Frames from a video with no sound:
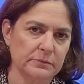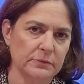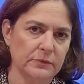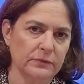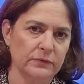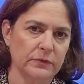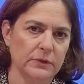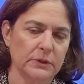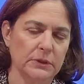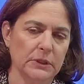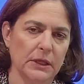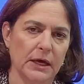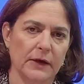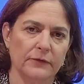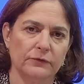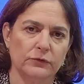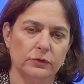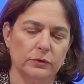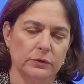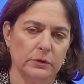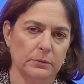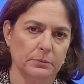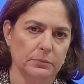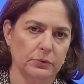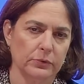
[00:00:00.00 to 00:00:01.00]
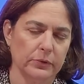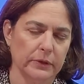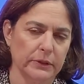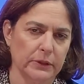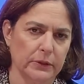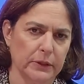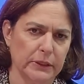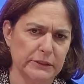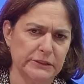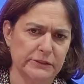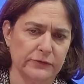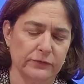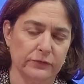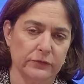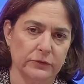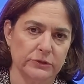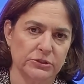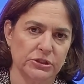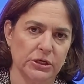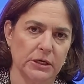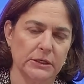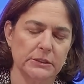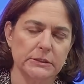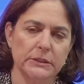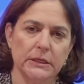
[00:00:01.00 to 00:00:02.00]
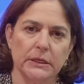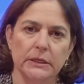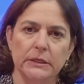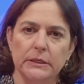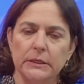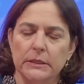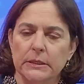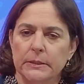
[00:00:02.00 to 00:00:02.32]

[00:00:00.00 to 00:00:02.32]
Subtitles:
of the left or the progressive agenda